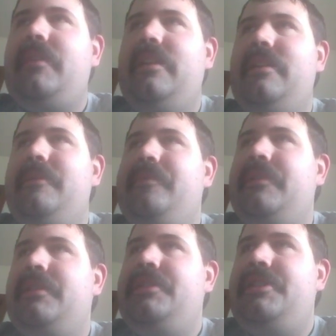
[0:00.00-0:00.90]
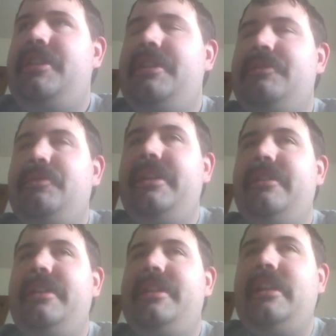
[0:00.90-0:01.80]
Um she's really
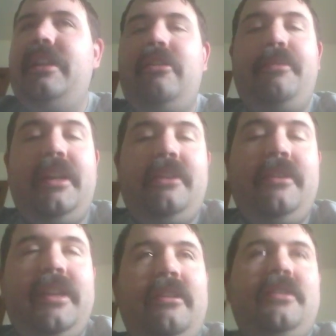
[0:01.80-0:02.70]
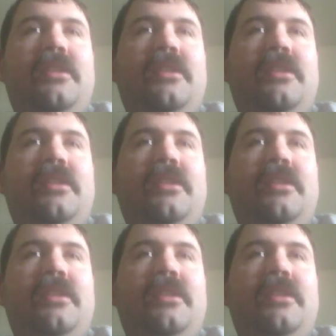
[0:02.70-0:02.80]
only done a little bit here and there.